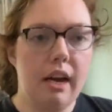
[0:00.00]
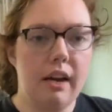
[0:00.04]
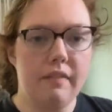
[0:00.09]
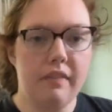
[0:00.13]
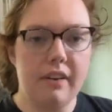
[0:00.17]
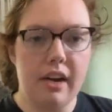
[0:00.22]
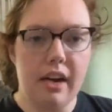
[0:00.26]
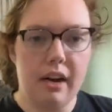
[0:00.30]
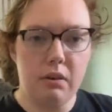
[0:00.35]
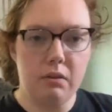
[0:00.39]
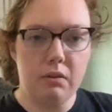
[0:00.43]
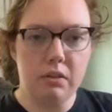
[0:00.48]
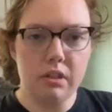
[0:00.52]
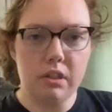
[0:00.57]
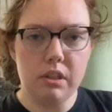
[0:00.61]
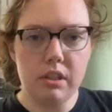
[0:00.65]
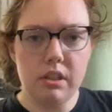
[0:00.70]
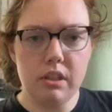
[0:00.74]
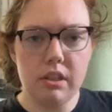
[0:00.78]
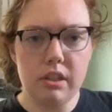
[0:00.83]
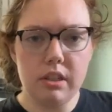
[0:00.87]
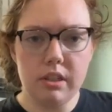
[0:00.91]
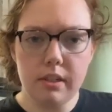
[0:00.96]
I have
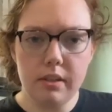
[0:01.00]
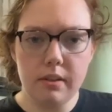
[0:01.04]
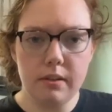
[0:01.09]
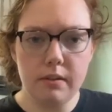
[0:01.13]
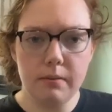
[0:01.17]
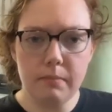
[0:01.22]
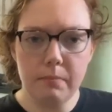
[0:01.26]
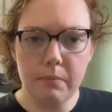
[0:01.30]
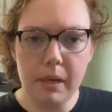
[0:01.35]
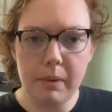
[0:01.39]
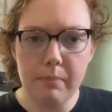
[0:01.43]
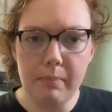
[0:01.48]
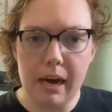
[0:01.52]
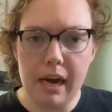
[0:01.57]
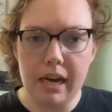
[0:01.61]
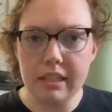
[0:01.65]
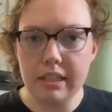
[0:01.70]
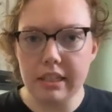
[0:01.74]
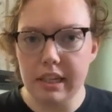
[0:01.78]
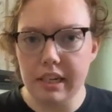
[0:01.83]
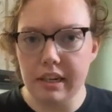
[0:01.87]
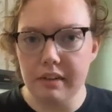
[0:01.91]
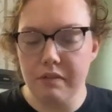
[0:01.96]
announced in
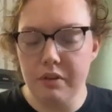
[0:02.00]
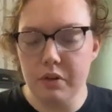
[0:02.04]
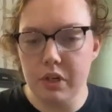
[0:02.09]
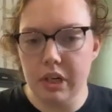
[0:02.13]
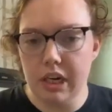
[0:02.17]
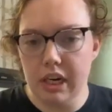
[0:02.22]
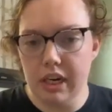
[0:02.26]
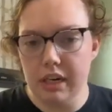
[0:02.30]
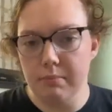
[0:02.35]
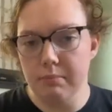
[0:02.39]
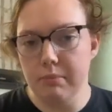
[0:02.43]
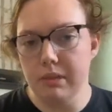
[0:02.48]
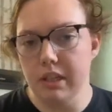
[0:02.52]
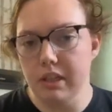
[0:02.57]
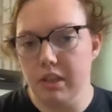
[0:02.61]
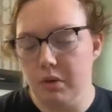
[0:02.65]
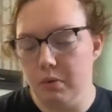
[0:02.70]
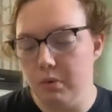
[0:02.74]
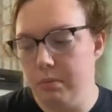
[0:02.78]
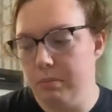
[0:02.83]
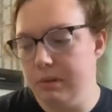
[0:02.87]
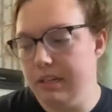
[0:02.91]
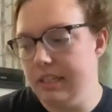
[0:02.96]
passing a few times that
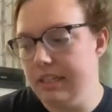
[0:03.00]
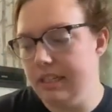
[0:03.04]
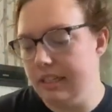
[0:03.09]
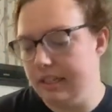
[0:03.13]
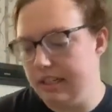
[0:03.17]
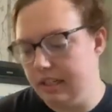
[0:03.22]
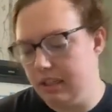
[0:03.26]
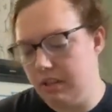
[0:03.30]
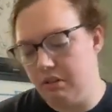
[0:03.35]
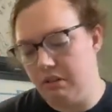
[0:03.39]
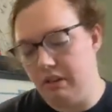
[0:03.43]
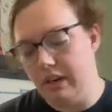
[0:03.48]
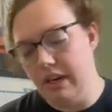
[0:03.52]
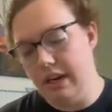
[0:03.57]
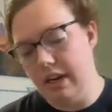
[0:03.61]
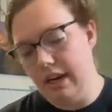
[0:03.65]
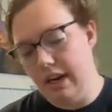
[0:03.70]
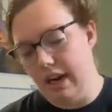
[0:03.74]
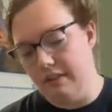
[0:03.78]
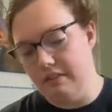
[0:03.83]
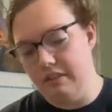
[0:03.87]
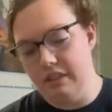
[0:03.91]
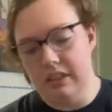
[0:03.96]
there will be a season three.
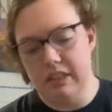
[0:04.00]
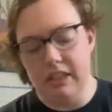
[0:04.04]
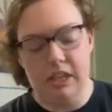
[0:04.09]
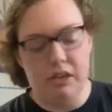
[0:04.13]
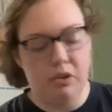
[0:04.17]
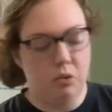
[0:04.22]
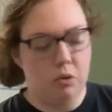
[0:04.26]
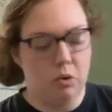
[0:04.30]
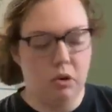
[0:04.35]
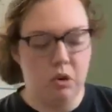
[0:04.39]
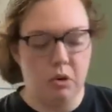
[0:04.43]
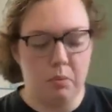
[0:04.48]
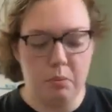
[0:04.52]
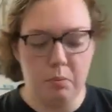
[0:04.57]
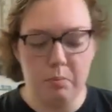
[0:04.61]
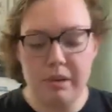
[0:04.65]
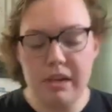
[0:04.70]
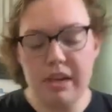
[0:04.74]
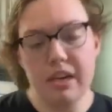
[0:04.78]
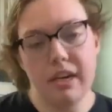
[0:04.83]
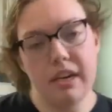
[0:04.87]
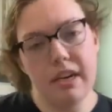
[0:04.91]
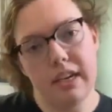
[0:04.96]
Haven't said who all will
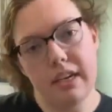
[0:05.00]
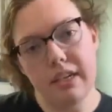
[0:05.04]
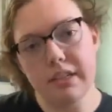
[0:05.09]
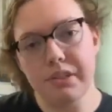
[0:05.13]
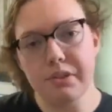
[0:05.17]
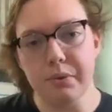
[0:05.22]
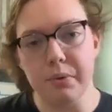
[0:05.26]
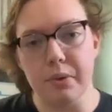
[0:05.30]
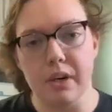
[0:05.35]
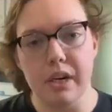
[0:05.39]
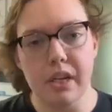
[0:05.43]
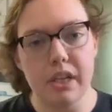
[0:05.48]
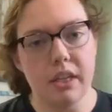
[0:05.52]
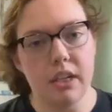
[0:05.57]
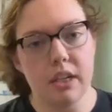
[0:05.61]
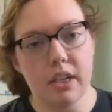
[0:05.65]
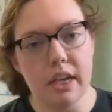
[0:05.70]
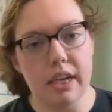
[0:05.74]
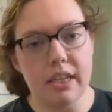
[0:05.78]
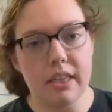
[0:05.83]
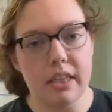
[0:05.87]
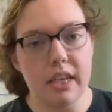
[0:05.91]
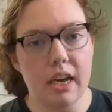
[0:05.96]
be in it or anything
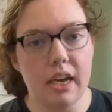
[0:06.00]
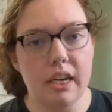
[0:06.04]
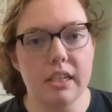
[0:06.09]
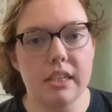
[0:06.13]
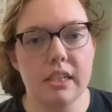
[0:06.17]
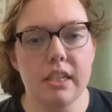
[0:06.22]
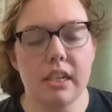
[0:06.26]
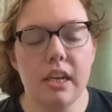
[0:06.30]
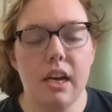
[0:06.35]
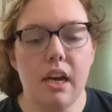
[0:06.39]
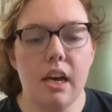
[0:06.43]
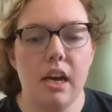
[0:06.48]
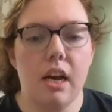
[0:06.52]
like that.